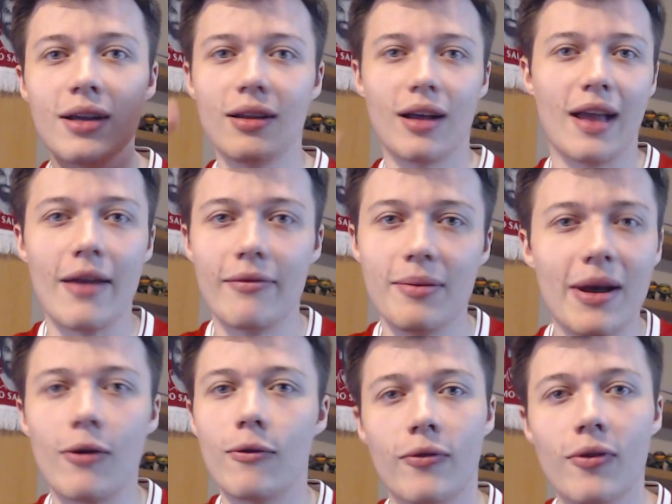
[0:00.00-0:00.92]
heavy
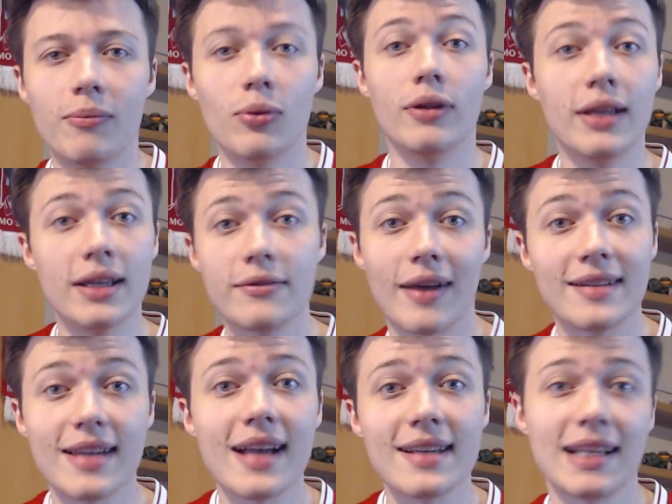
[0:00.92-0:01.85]
metal football, and it's
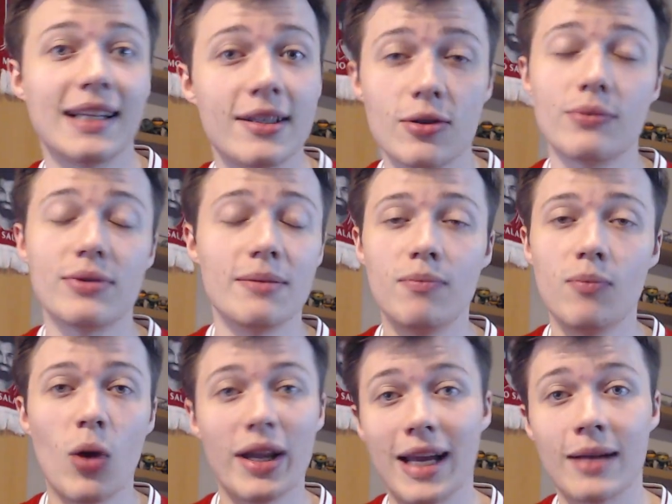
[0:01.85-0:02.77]
fantastic, and it's obviously
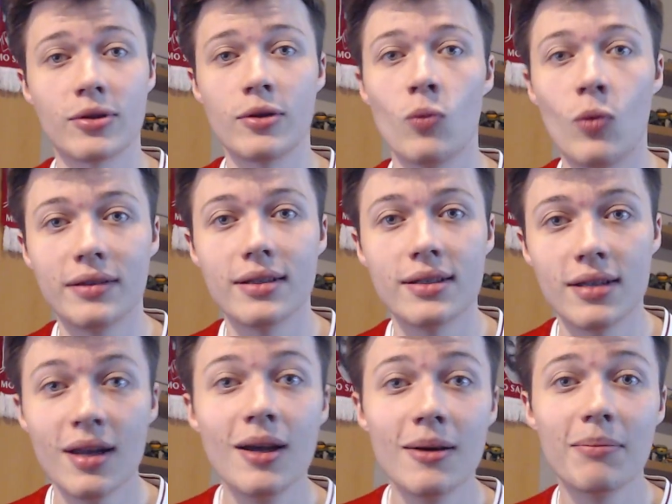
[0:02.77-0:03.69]
worked absolute wonders.
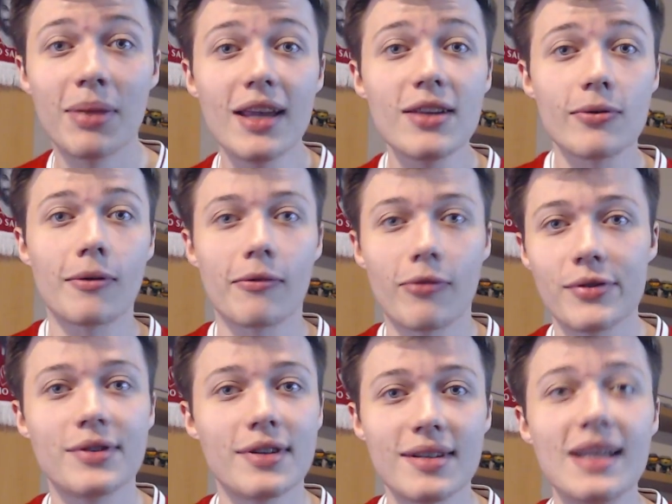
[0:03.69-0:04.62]
But it is quite
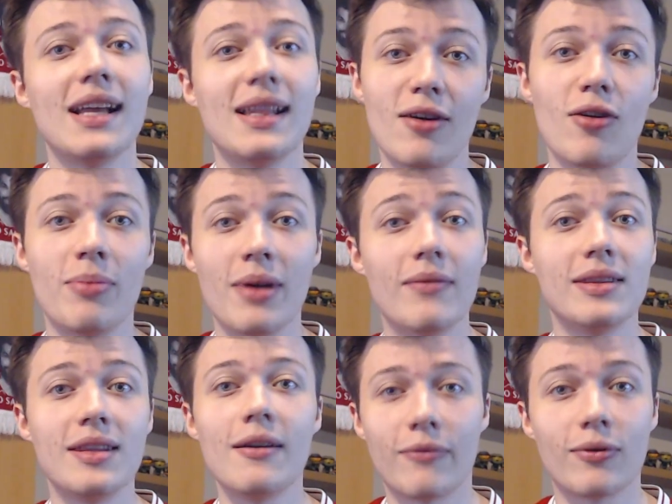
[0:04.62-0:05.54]
refreshing to see a little bit of a
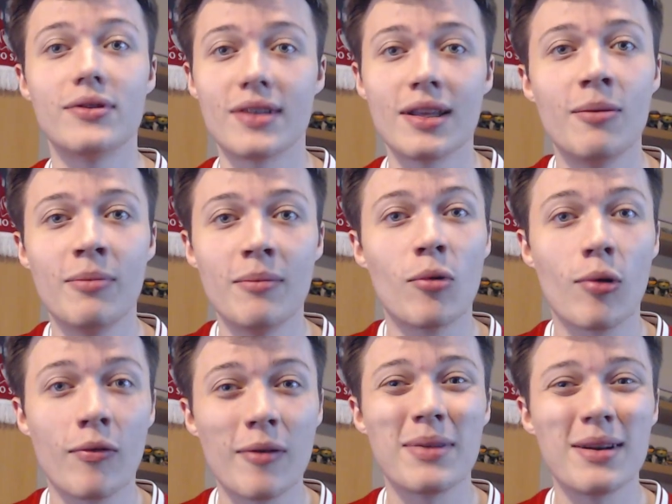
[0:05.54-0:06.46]
difference, a little bit more
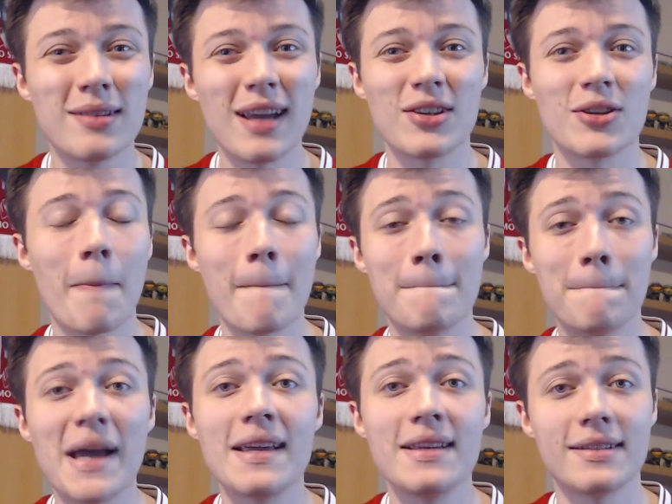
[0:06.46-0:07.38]
of a
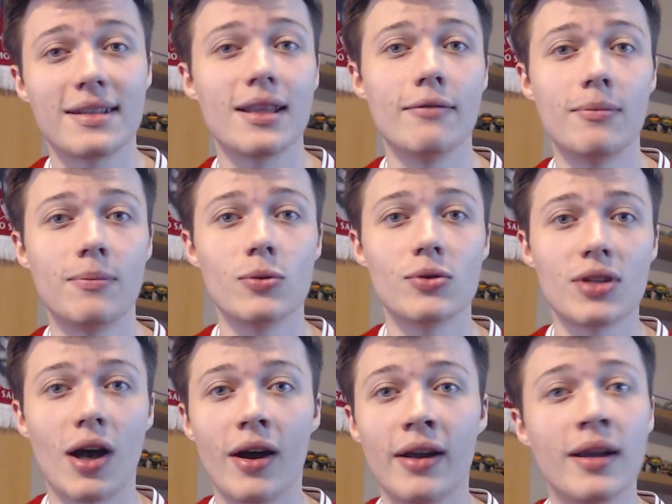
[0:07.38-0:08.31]
possession-based Liverpool
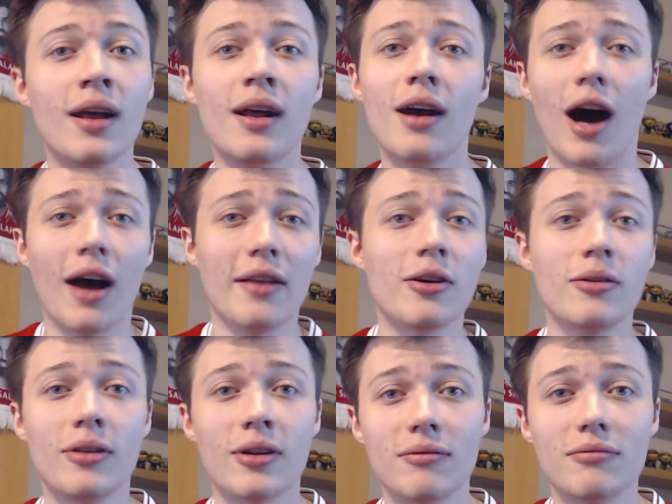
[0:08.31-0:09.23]
side. I know
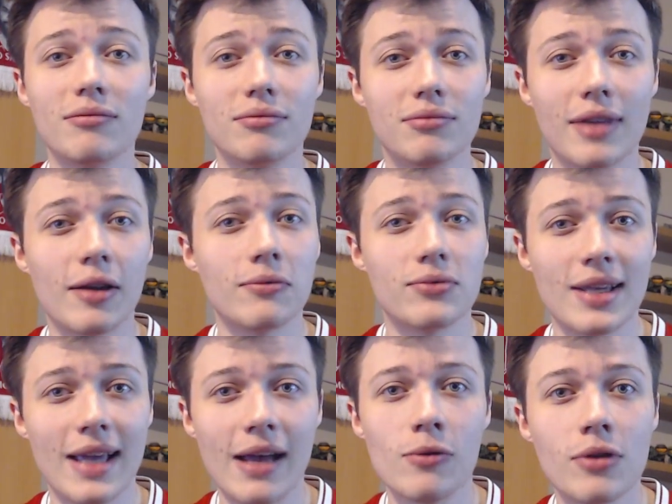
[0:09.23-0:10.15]
that they
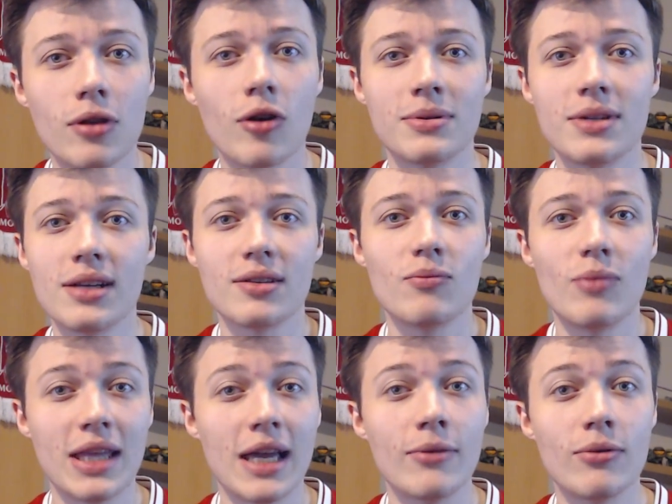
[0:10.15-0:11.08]
obviously held a lot of possession
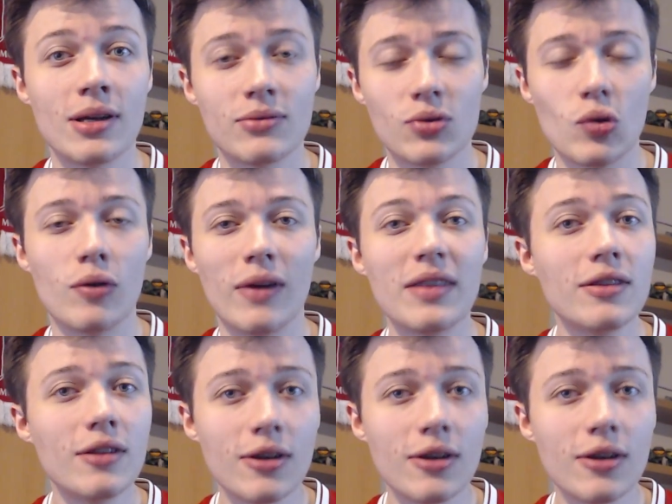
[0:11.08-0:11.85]
when they were sort of under